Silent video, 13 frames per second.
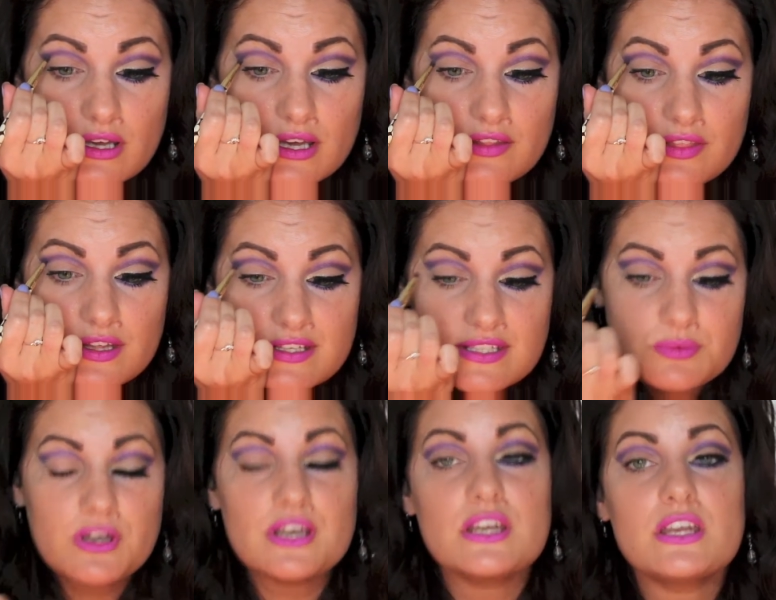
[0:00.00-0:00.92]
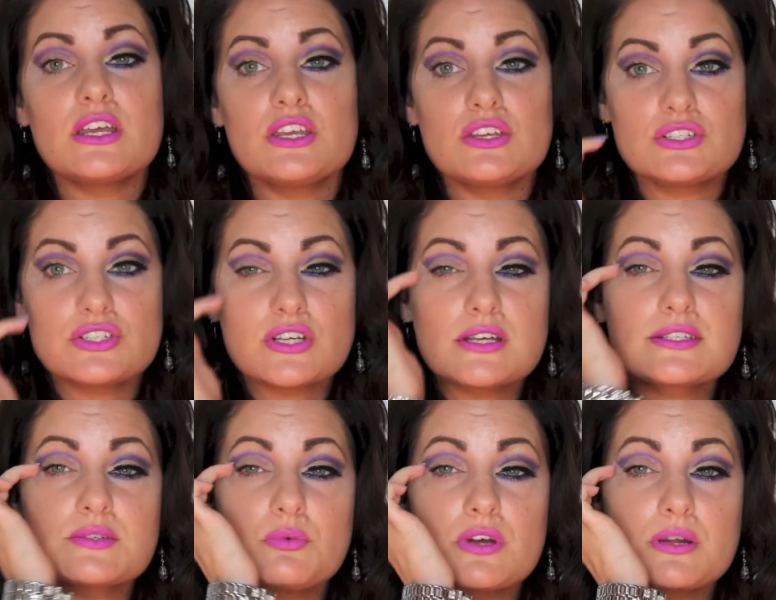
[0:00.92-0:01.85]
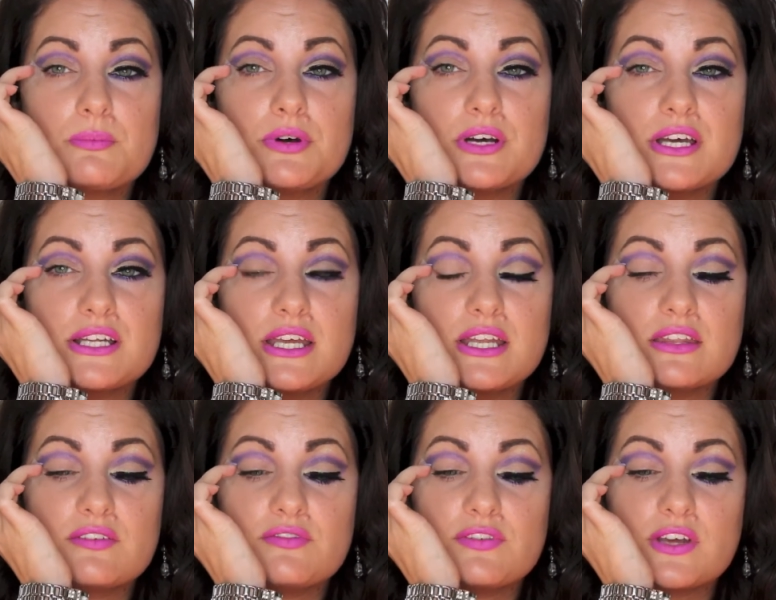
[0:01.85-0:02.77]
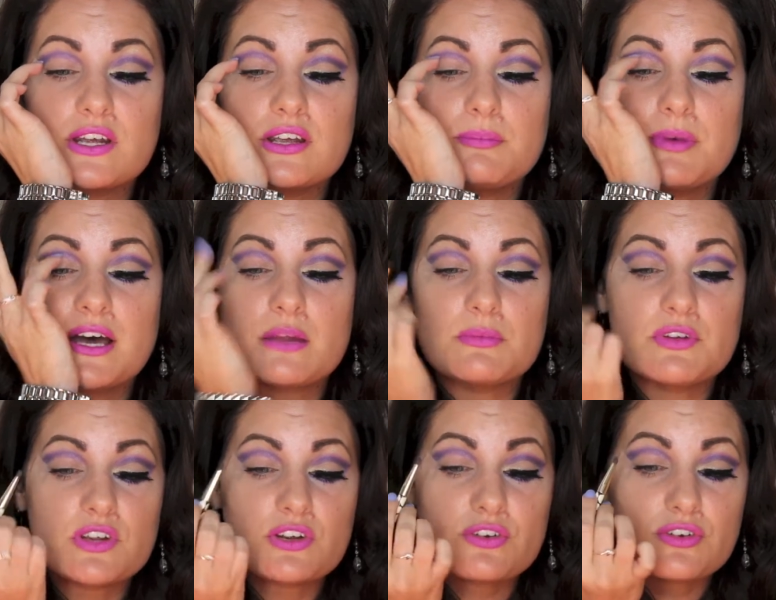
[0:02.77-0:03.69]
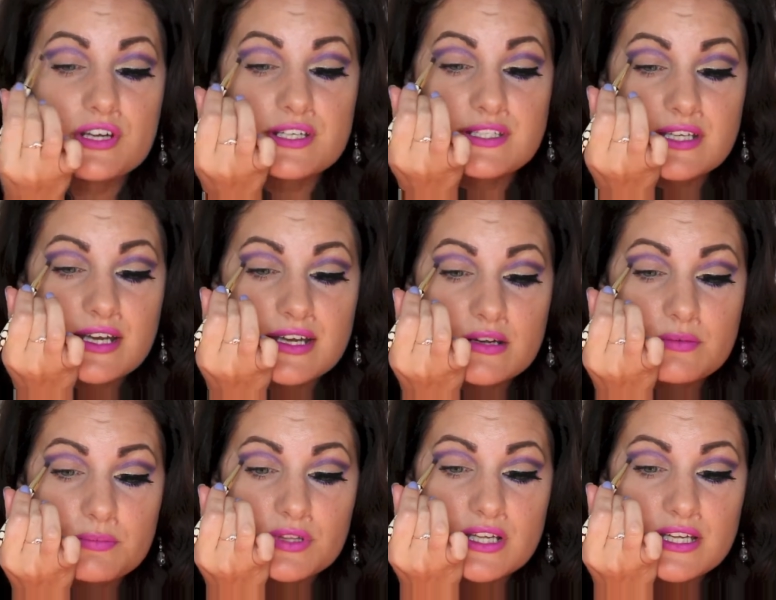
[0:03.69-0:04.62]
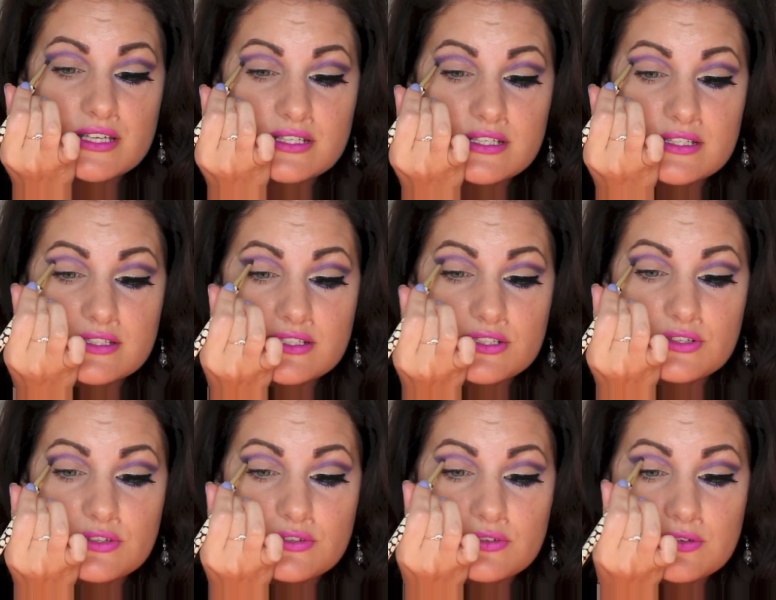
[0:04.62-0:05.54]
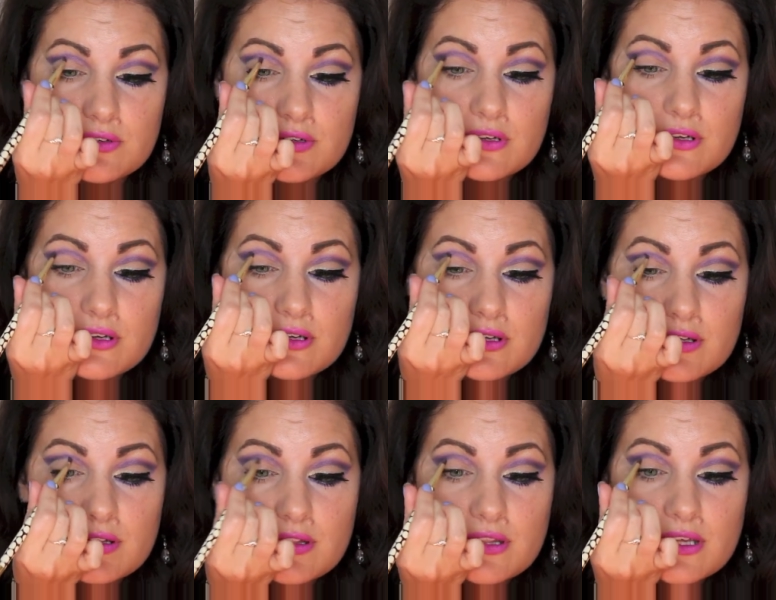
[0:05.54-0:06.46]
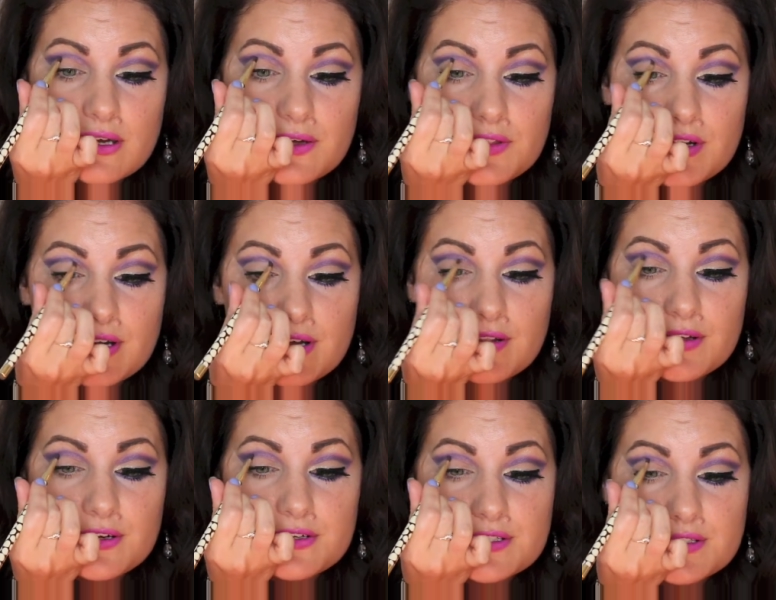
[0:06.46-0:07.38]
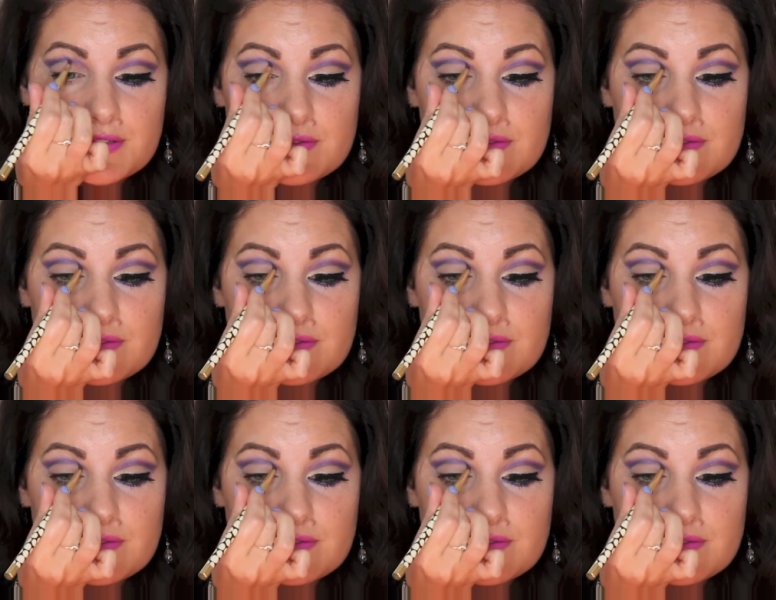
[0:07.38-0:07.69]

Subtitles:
And this one, you just want to put in the very bottom of your crease and kind of blend into the other colors.